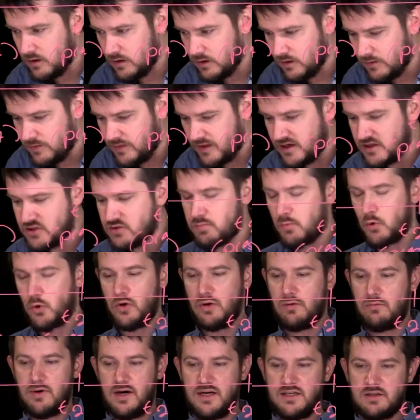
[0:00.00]
it's morally
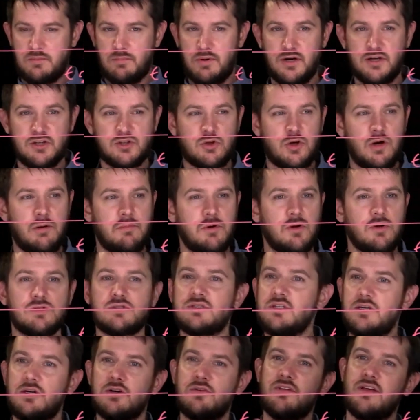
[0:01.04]
right to punish criminals,
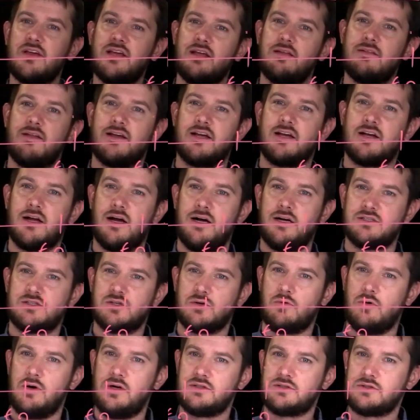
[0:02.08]
then you're thinking like a
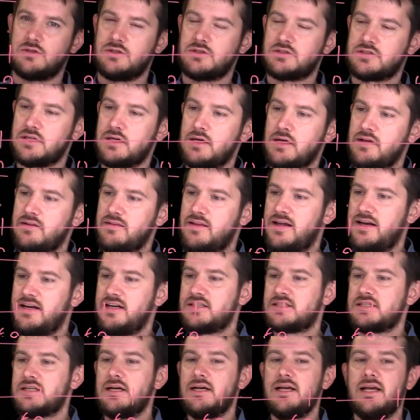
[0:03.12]
consequentialist. That is,
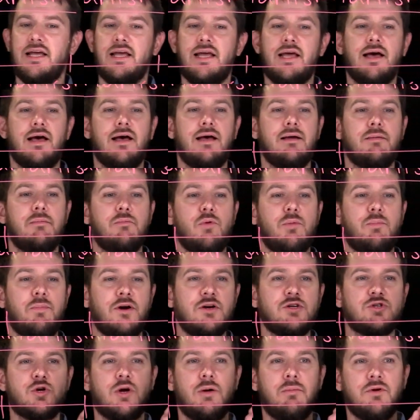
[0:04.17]
we punish
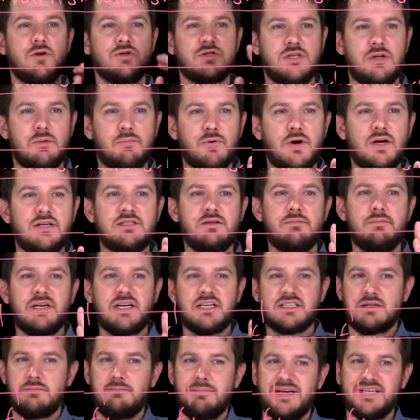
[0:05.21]
criminals in the present because
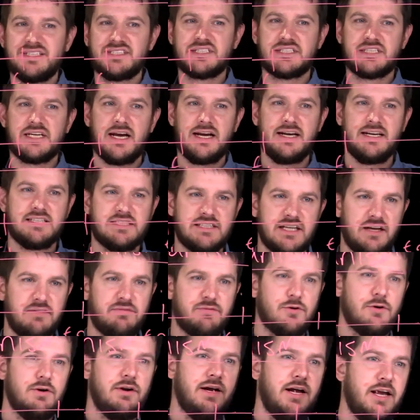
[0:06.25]
it makes society
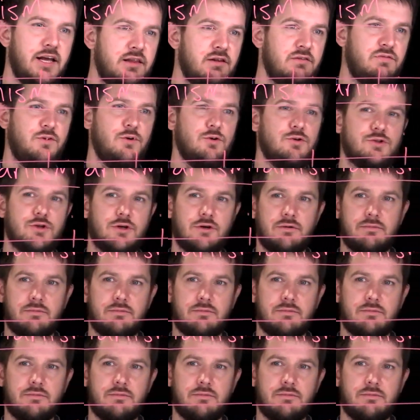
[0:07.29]
safer in the future.